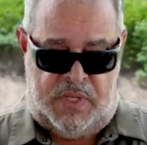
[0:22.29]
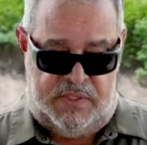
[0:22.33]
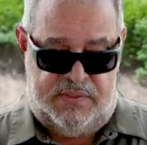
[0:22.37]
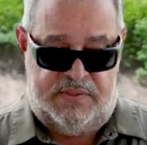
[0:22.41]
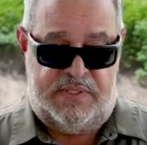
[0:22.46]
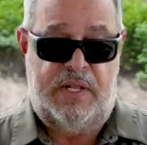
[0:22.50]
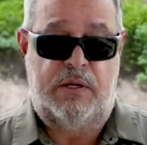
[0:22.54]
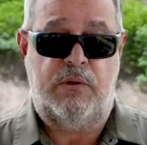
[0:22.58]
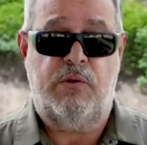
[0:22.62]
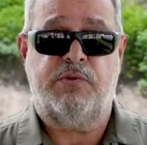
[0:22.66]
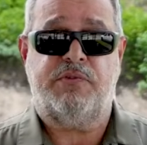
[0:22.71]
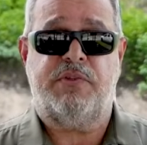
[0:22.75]

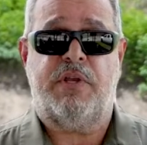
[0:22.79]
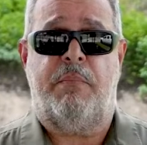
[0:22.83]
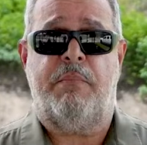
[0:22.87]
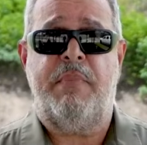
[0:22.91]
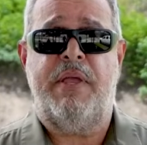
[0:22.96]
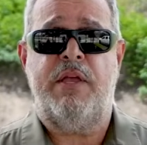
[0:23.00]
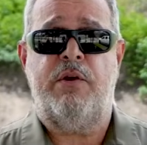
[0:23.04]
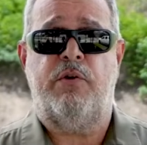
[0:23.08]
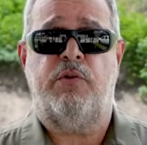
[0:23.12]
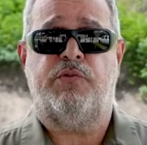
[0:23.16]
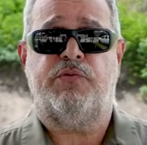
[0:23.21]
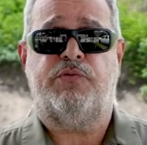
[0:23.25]
Greetings,
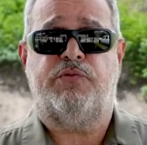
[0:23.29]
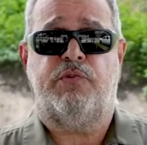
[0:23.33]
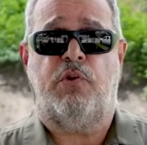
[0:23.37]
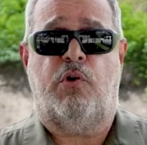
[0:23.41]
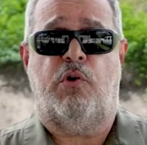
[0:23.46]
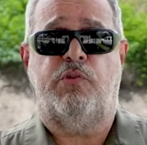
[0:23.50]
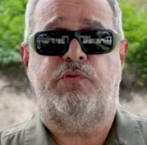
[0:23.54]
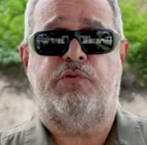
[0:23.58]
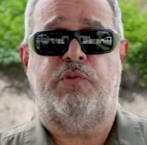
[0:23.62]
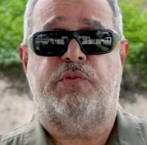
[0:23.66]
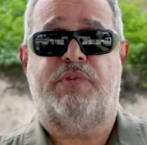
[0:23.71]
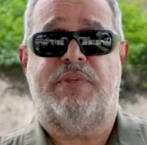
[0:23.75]
friends. You
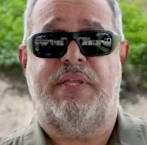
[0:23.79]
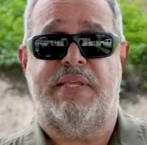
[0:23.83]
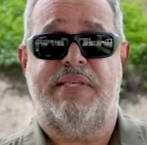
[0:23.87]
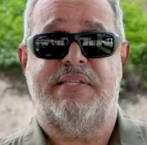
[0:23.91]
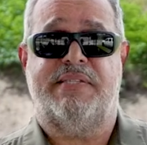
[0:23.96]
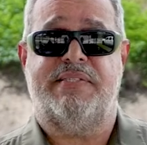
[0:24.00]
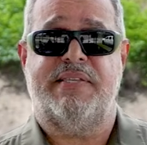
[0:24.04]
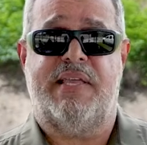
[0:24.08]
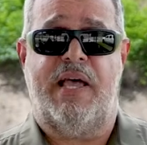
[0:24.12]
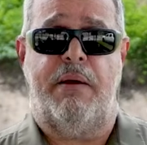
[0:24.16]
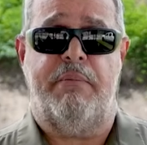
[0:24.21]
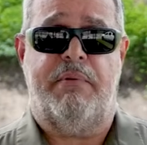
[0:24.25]
all
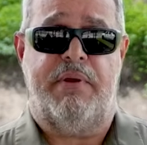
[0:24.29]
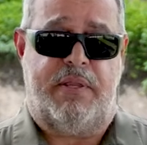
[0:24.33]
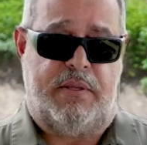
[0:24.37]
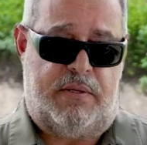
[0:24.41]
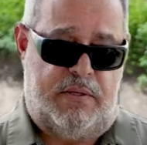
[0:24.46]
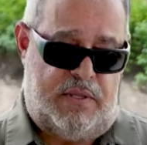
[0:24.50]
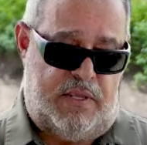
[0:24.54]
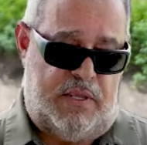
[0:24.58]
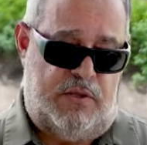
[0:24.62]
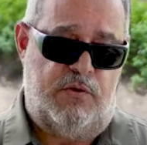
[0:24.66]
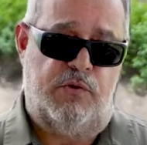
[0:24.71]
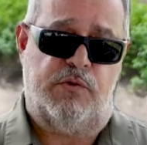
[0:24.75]
know that
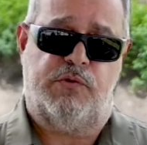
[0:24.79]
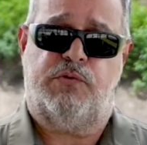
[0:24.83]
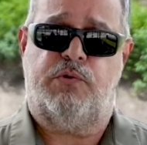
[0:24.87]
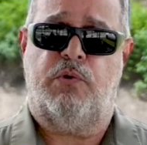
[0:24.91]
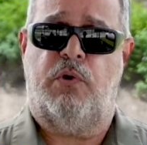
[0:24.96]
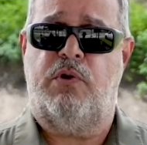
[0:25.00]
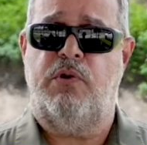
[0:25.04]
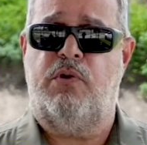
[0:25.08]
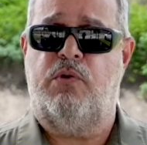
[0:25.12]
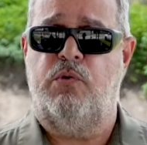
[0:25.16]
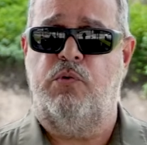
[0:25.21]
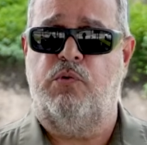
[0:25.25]
I
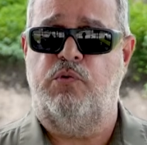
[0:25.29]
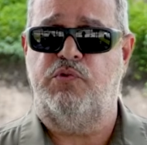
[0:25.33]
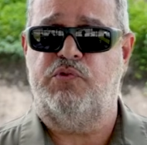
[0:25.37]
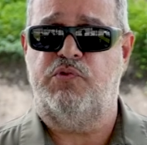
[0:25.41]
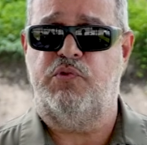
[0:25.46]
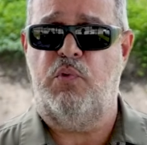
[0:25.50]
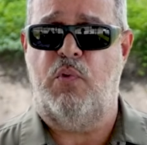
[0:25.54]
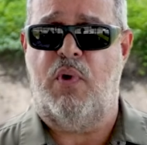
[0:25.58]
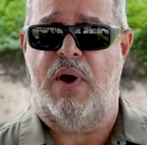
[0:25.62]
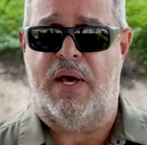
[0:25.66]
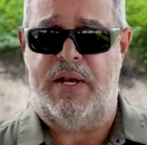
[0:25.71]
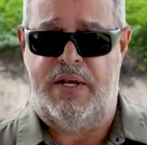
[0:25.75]
am a
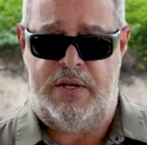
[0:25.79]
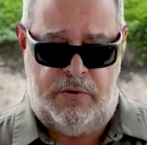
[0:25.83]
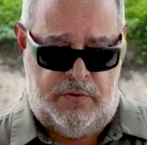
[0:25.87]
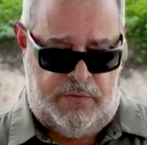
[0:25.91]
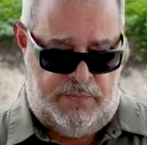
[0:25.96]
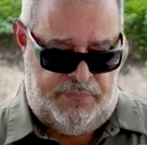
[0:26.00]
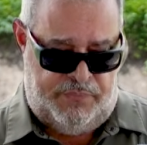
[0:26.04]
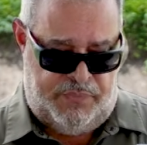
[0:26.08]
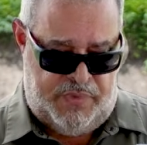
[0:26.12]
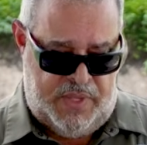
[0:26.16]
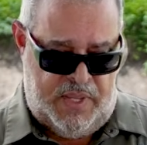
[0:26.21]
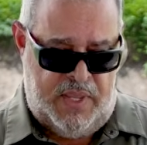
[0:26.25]

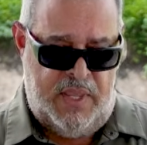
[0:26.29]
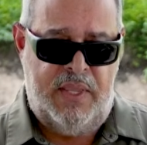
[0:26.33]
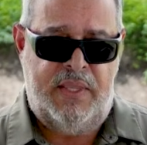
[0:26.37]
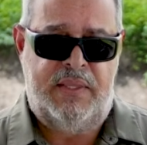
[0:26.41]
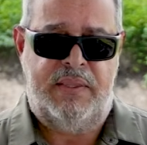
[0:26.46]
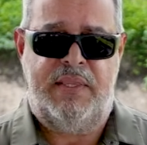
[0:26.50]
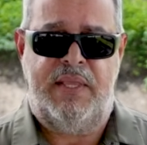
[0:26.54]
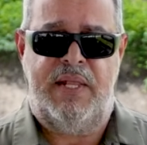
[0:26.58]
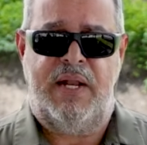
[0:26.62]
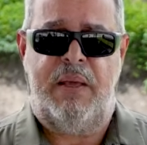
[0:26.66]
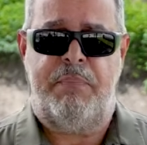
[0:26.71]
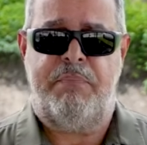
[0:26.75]

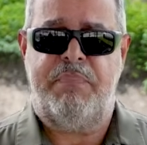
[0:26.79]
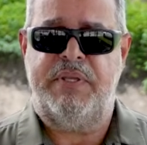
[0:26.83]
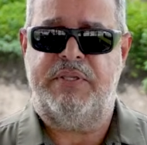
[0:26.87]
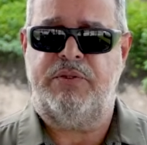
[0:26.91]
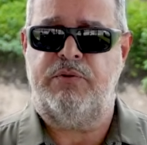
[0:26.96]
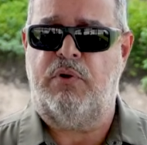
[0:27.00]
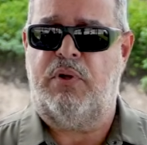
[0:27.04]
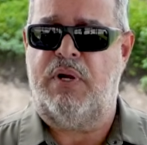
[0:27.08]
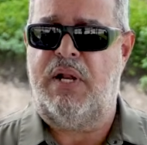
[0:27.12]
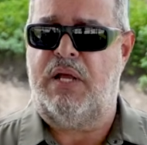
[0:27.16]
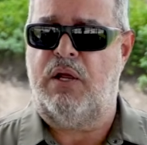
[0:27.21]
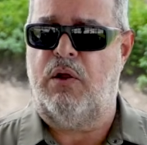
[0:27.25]
Glock
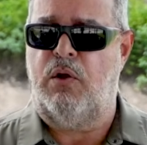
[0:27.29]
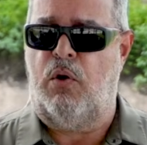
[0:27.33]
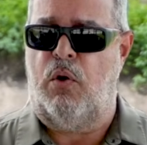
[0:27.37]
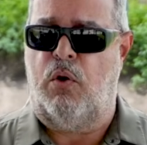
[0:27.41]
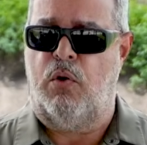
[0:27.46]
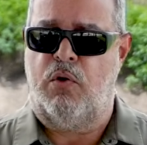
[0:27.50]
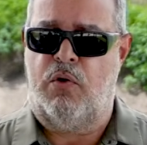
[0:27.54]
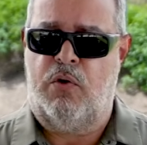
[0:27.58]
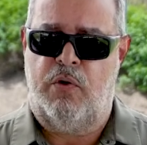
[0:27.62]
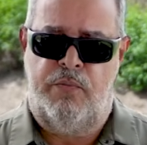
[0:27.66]
pistol user.